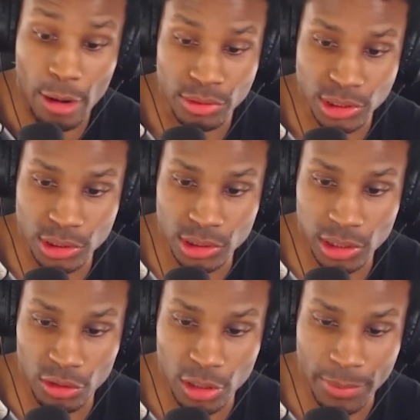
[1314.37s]
I was
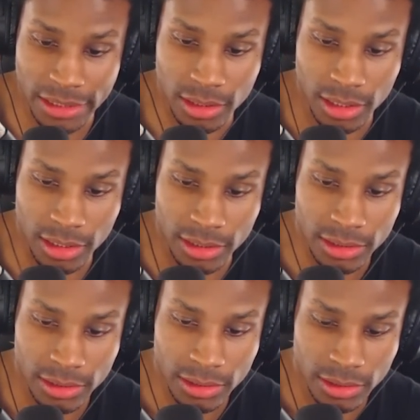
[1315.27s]
slowly about to
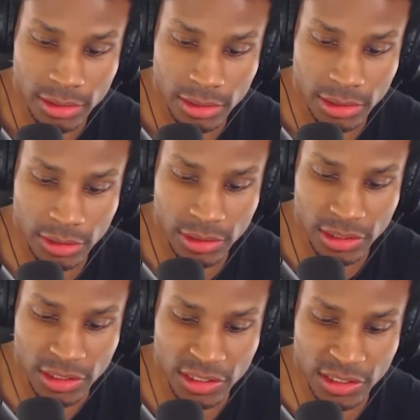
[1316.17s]
uh no
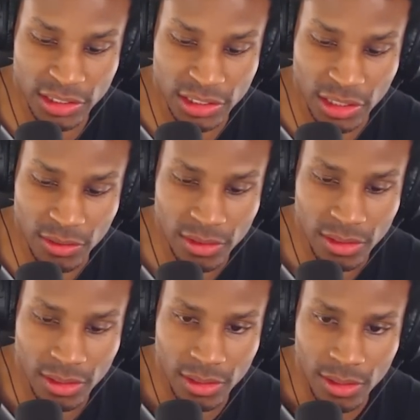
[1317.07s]
no no no no no no no.
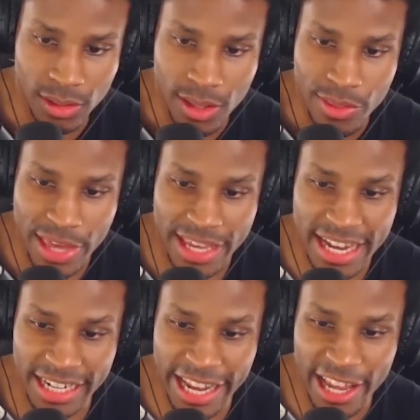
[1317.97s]

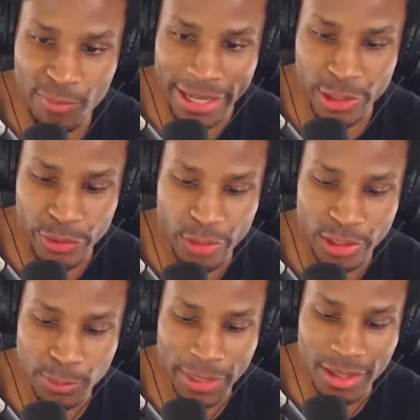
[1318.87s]
Thank God I have my
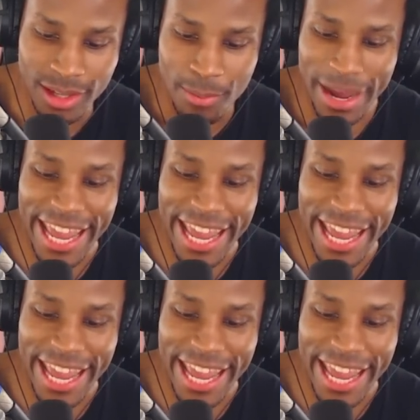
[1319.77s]
green with me.